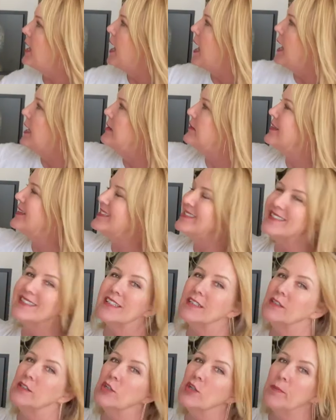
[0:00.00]
And this is a
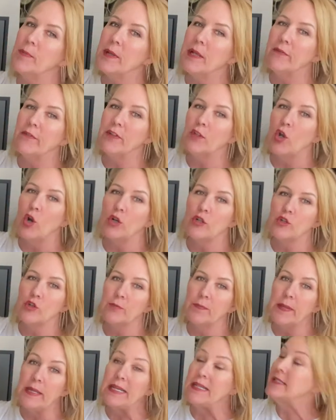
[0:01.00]
little bit of a larger
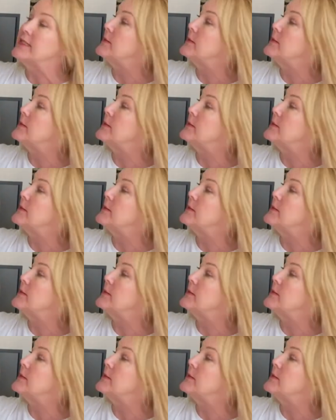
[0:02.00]
piece.